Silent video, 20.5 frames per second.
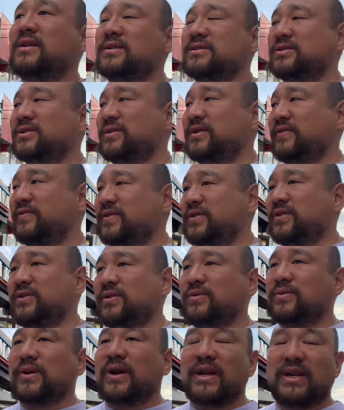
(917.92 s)
So even though
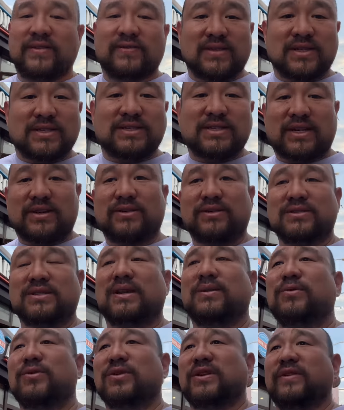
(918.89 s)
where I live in the center is a
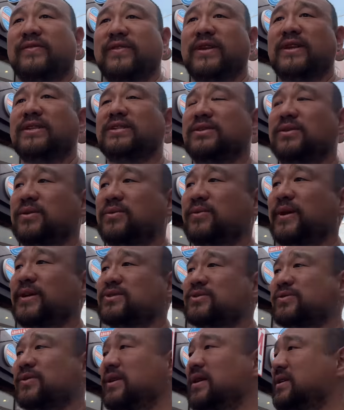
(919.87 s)
lot more convenient to go to
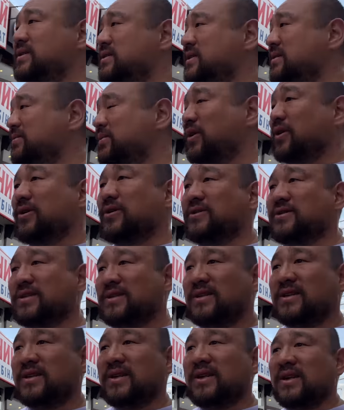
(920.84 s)
restaurants and bars and
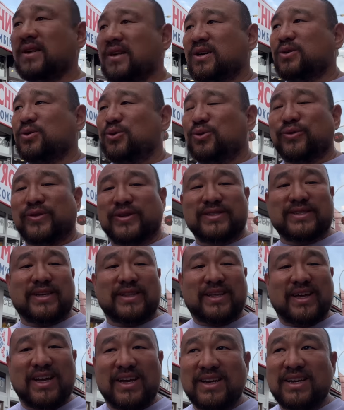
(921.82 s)
cool things like
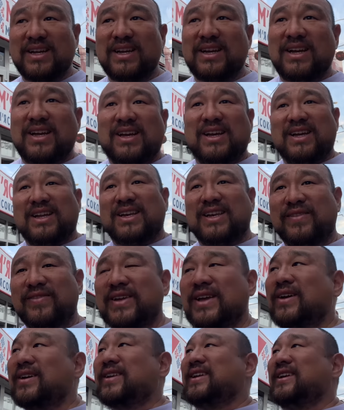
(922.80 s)
that, living
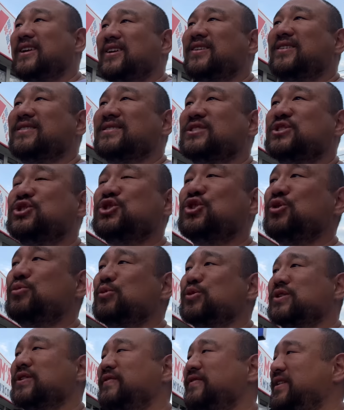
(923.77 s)
out here is super
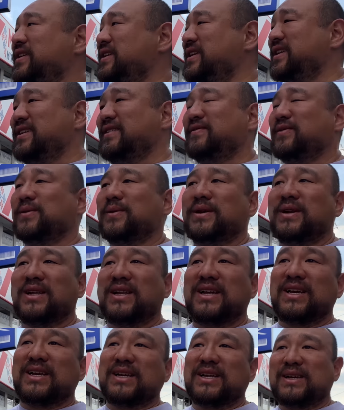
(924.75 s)
convenient if you want to
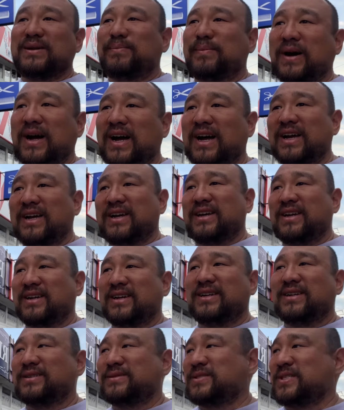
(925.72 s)
like buy
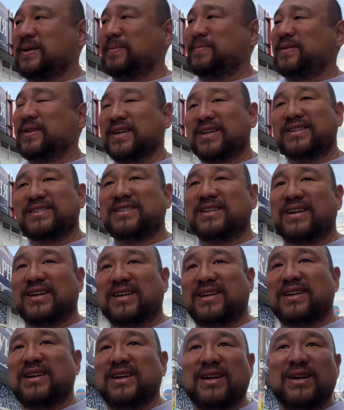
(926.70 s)
cheap things
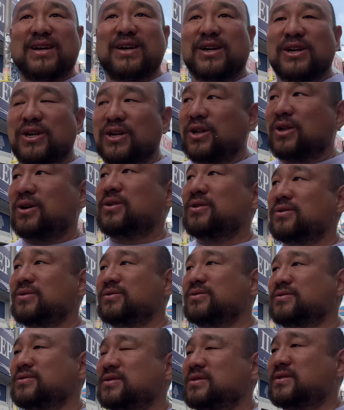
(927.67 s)
like
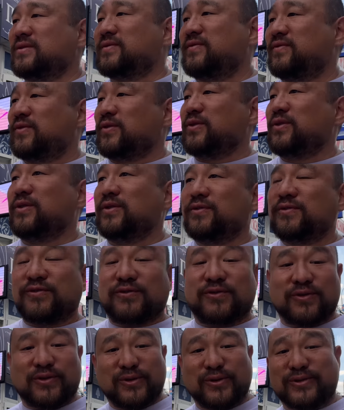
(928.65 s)
clothes, food,
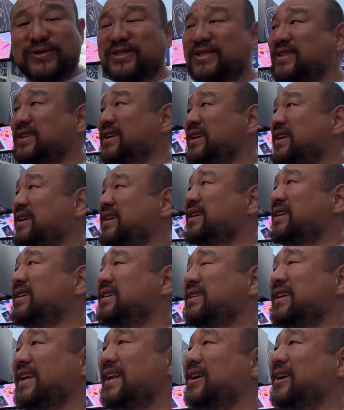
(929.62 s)
fruit, get a